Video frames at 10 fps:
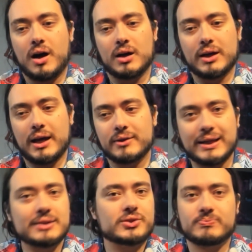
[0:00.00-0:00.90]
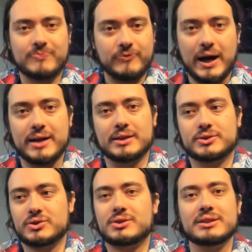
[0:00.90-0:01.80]
And that's fine. That's
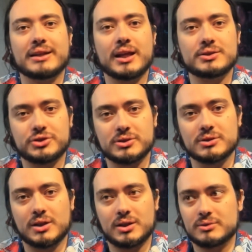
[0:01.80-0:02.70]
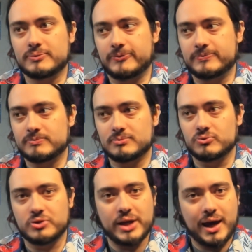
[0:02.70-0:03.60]
just the nature of
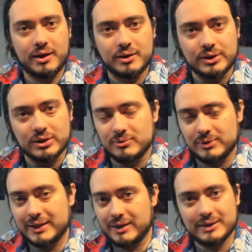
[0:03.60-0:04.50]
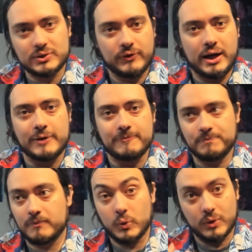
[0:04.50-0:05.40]
reality. That's fine.
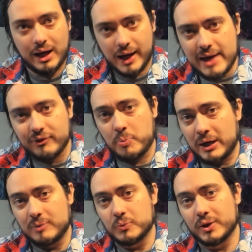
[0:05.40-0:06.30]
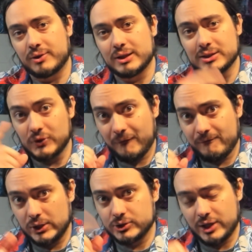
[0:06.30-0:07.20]
What I have a problem with is
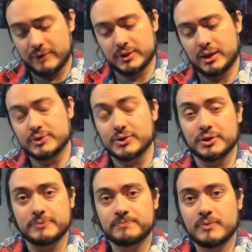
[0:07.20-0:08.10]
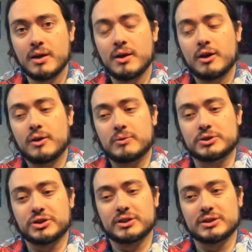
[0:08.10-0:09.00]
false advertising, which
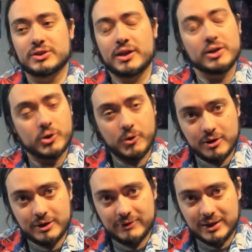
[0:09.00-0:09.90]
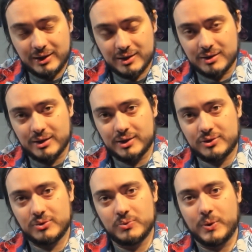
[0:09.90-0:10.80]
is a quirk of the internet
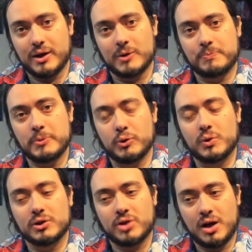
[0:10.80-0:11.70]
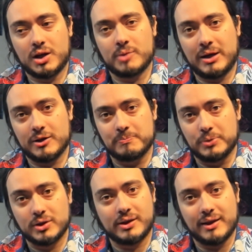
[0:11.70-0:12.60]
where people will talk about a book
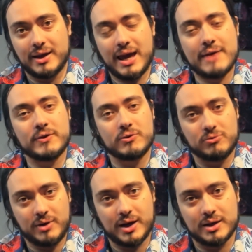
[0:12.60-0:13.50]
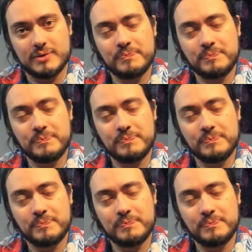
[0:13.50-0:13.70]
that they haven't read